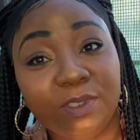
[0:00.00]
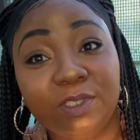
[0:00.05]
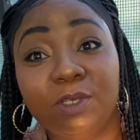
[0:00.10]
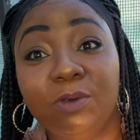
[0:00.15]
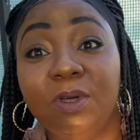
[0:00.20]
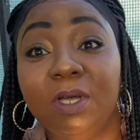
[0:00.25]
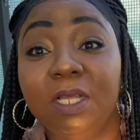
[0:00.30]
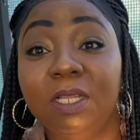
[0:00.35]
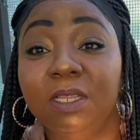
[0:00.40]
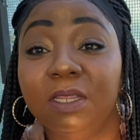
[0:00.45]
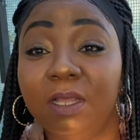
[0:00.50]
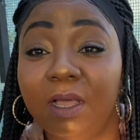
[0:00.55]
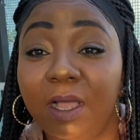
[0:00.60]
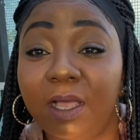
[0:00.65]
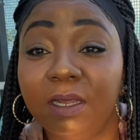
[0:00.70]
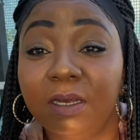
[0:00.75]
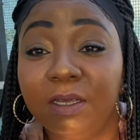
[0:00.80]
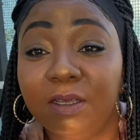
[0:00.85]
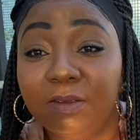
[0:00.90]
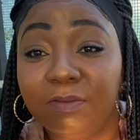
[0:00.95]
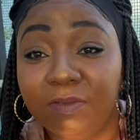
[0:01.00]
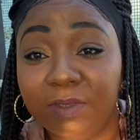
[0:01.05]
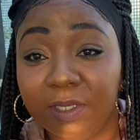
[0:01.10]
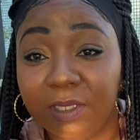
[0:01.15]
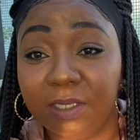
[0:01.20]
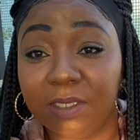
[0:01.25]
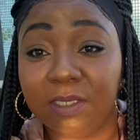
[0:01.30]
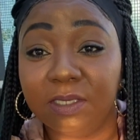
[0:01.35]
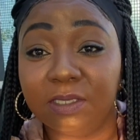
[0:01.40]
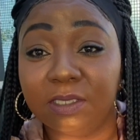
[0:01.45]
So a lot of
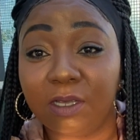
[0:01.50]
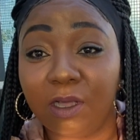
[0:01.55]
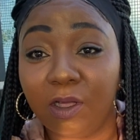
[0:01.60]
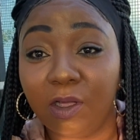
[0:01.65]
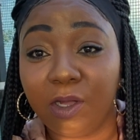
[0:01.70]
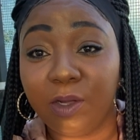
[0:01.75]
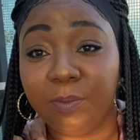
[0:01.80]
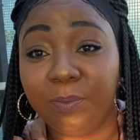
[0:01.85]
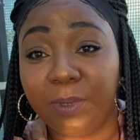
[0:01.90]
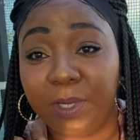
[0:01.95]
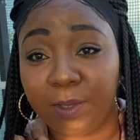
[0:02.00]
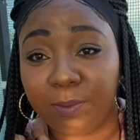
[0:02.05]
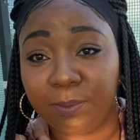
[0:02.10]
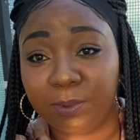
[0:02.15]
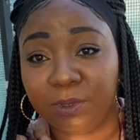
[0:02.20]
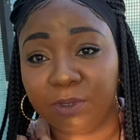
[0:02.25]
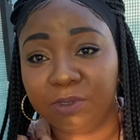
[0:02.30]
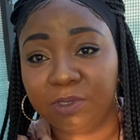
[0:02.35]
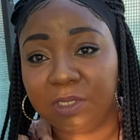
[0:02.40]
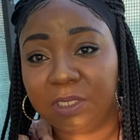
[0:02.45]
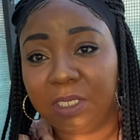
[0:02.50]
these are peppers,